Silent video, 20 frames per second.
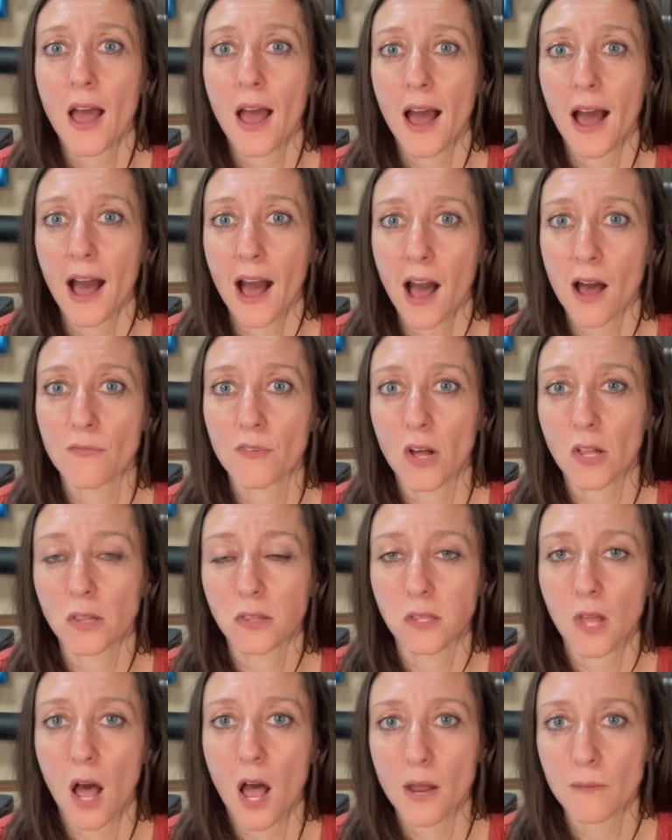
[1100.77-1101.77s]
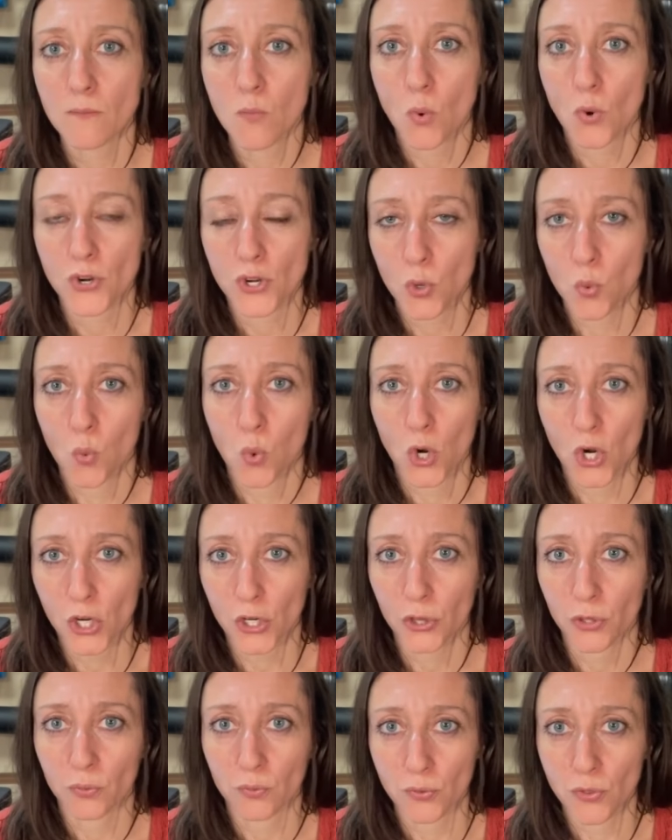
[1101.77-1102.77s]
have a lot more to
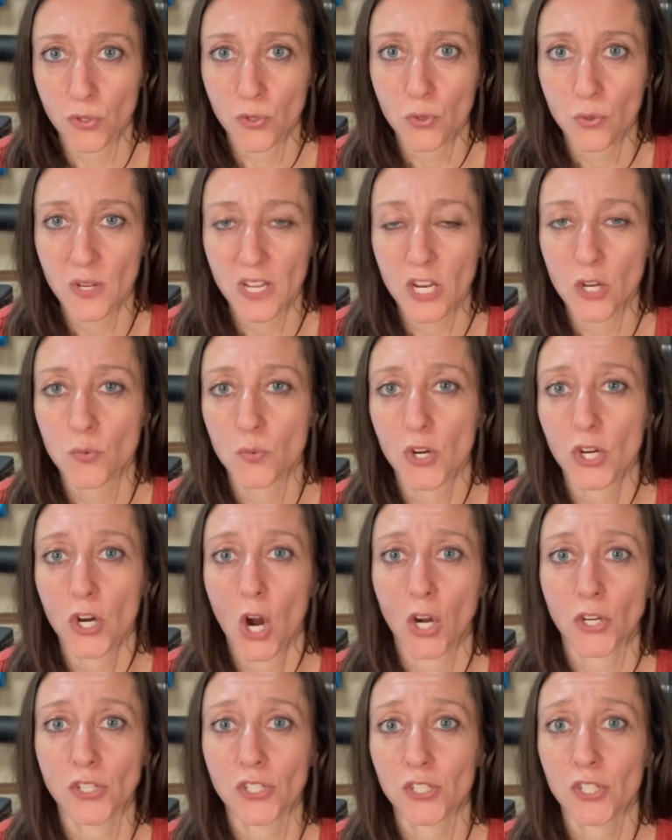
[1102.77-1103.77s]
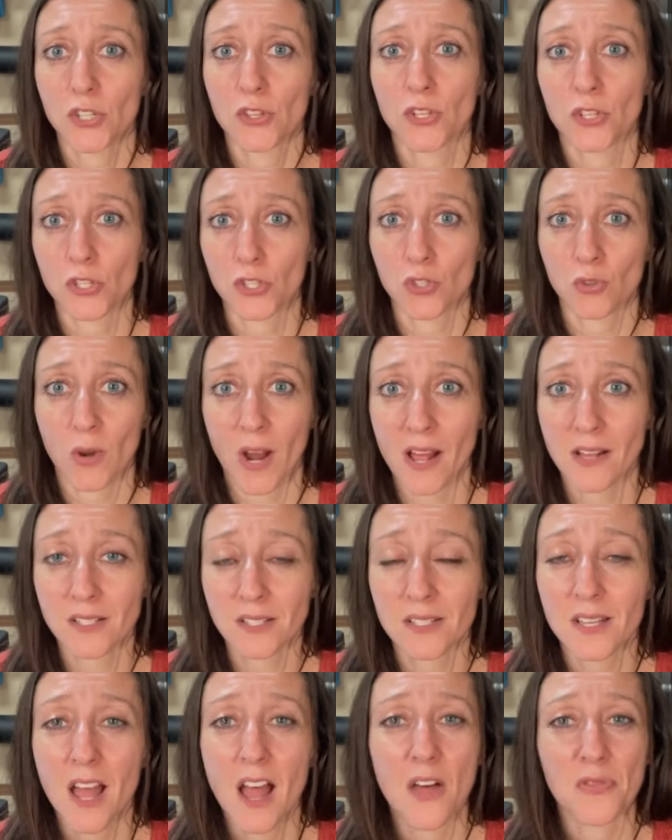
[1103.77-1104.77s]
work through in regards to the
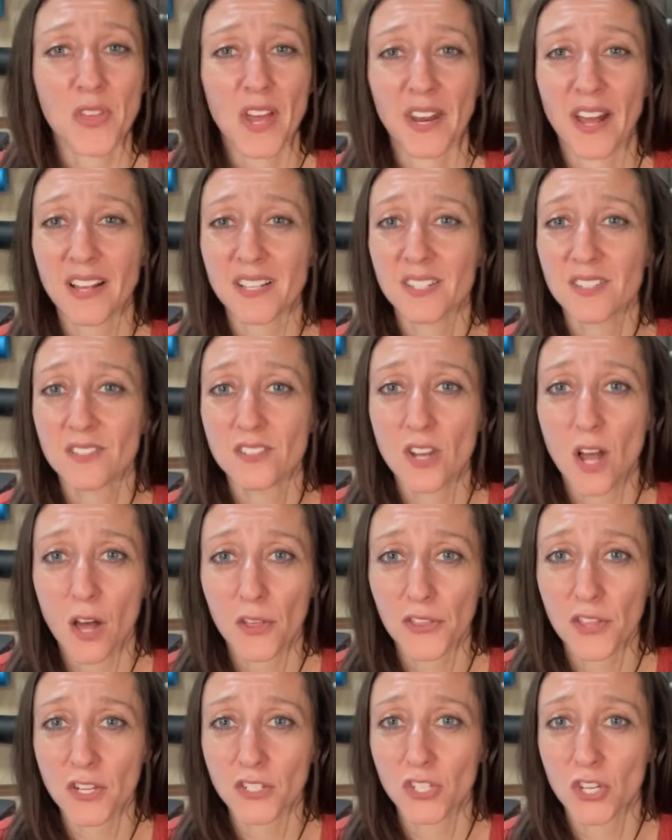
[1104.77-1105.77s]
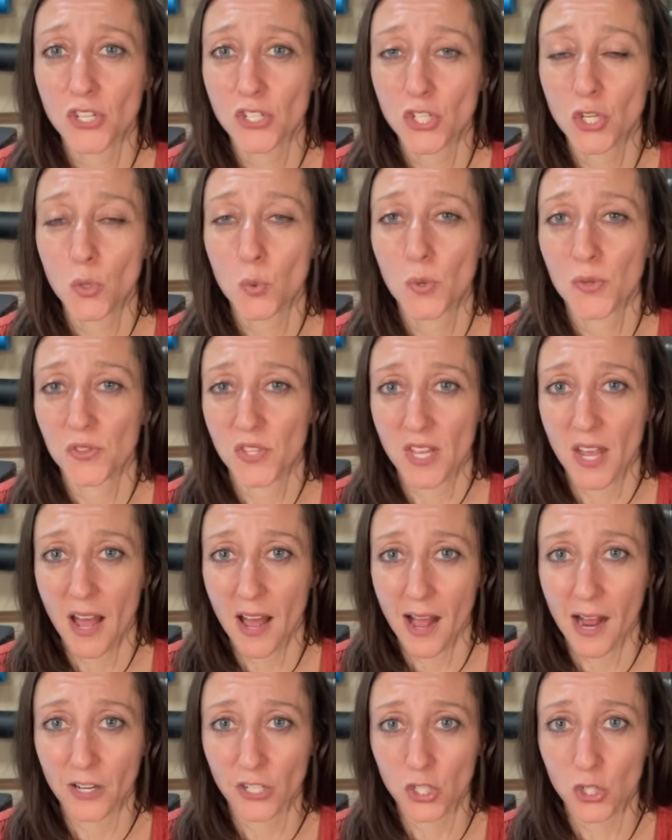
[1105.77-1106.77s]
stress that has nothing to do with the
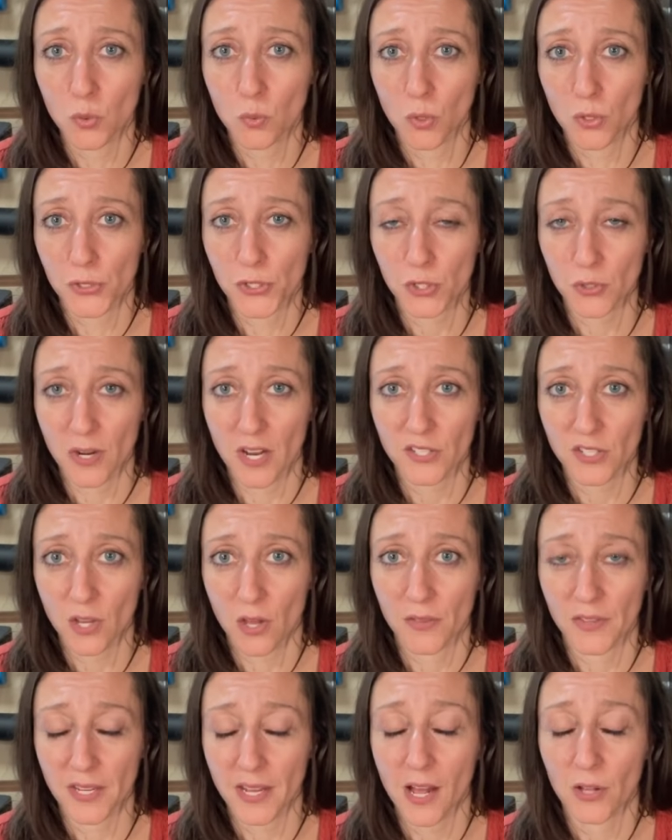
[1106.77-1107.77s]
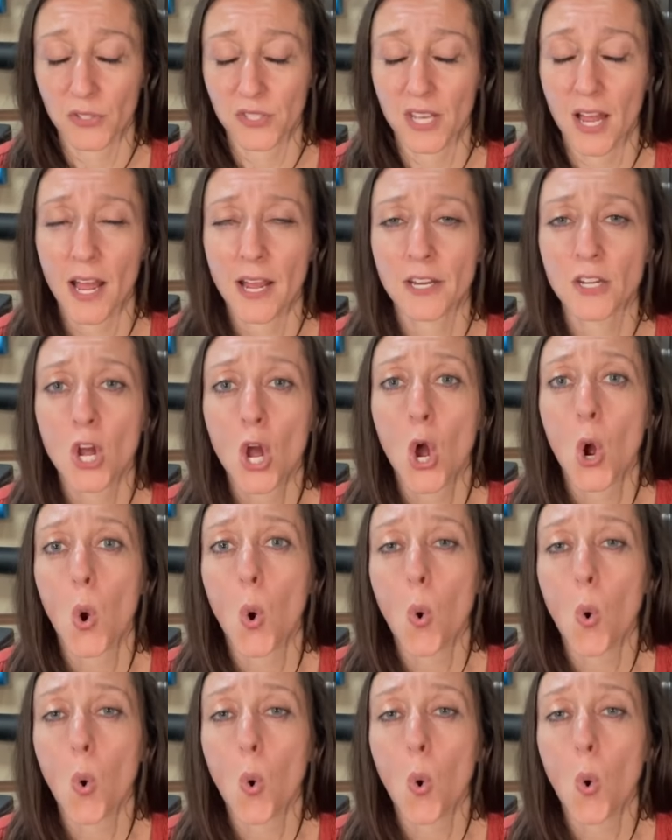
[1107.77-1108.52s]
actual stress on the outside,